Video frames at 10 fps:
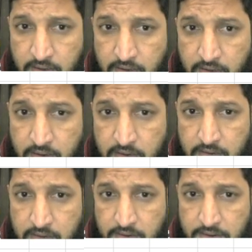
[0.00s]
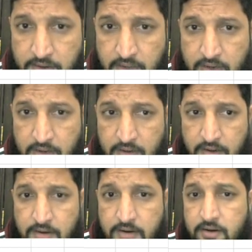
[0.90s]
and drag
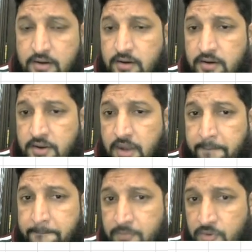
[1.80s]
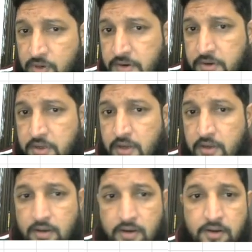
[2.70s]
and drag. You can drag
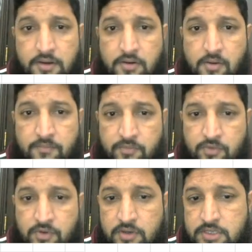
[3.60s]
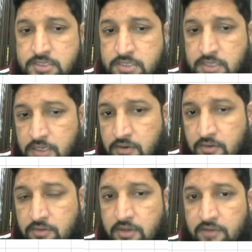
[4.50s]
and drop. You can just click
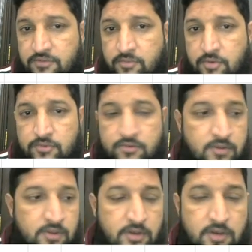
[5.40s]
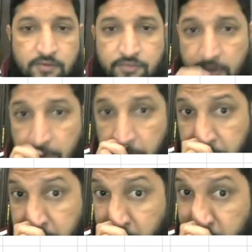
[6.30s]
on the left arrow on
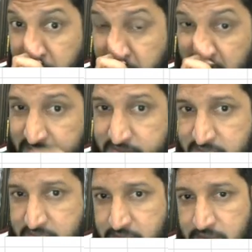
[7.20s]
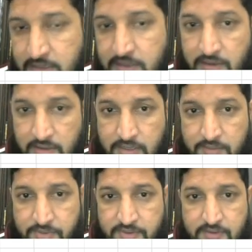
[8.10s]
the mouse, and just
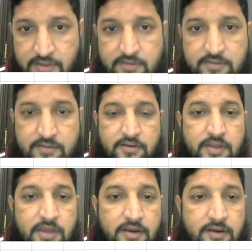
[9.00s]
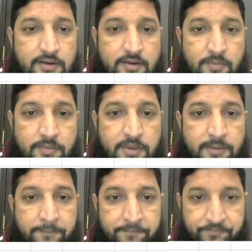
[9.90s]
keep pressing it, drag and drop here.
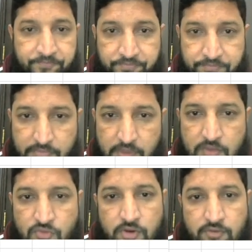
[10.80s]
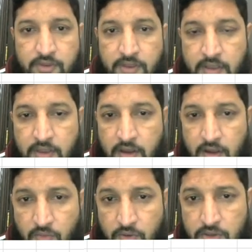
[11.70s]
One way.
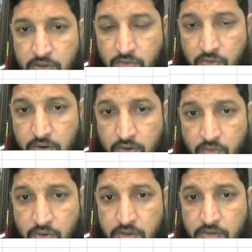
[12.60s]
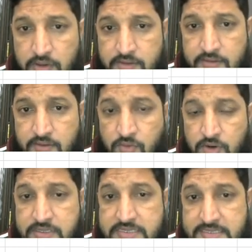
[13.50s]
You wanted to understand
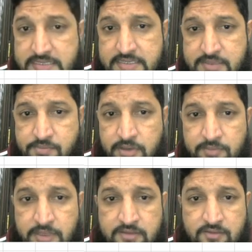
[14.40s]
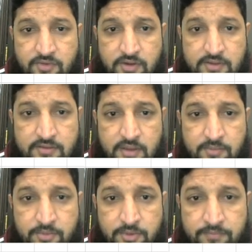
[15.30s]
what is this symbol means. For
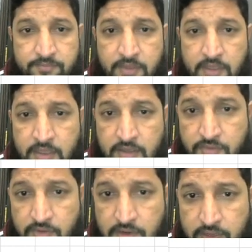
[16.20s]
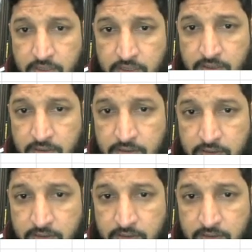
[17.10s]
example, if you click here,